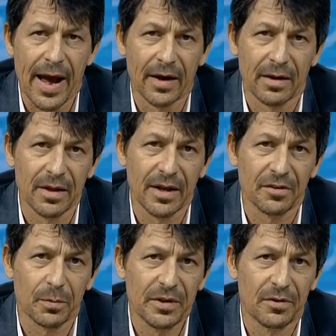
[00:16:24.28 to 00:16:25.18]
And I think
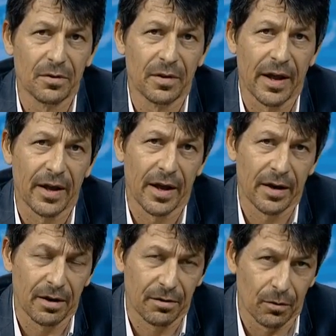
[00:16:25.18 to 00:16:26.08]
as we do that,
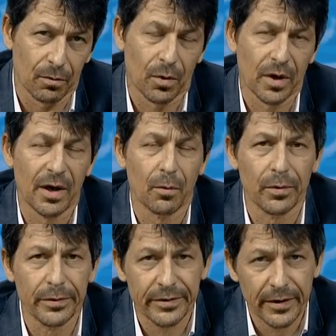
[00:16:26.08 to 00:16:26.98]
and I thought what I
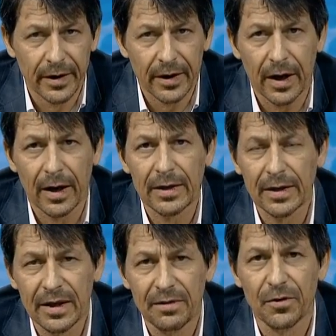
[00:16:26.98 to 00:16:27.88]
would
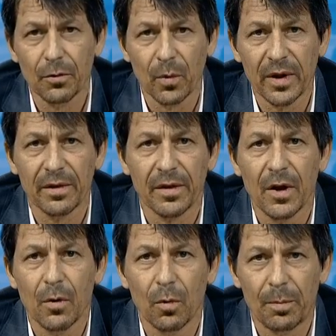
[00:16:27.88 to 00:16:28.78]
leave you with
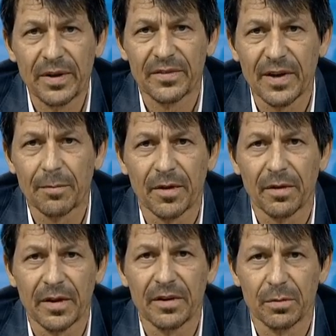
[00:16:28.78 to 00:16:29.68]
would be some of
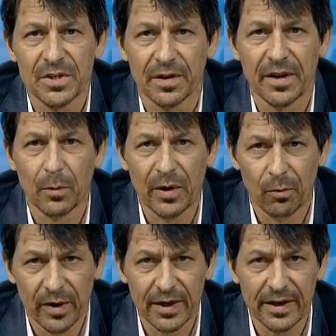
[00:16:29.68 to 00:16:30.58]
the things which I think we
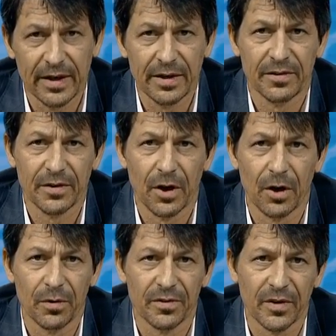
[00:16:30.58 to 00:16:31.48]
really need to
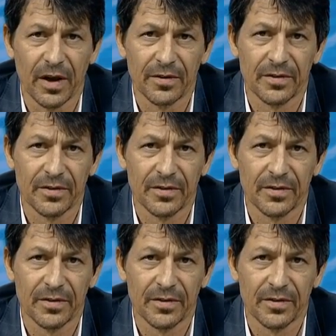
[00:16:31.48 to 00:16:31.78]
know as